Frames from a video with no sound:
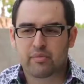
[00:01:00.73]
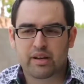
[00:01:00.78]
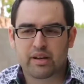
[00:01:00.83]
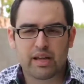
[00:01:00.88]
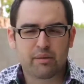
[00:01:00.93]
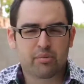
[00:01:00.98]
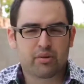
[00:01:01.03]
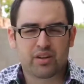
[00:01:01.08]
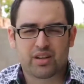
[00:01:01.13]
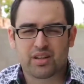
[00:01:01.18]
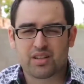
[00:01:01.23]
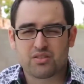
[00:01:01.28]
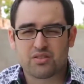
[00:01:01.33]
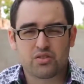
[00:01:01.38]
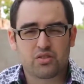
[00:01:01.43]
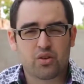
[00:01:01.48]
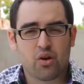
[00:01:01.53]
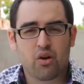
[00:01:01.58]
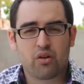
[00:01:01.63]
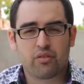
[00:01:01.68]
I've been able to
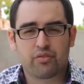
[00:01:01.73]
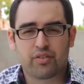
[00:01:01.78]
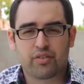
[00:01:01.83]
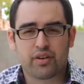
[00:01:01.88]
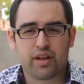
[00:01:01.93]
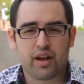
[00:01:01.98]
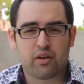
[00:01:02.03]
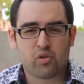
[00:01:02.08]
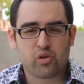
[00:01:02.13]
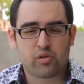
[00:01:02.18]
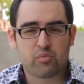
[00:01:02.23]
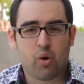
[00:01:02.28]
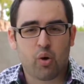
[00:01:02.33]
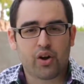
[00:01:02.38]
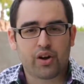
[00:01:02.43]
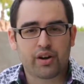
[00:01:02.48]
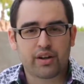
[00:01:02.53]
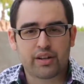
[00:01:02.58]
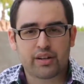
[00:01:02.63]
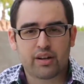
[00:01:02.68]
consult for network
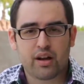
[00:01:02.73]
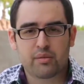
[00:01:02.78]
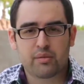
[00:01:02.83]
marketing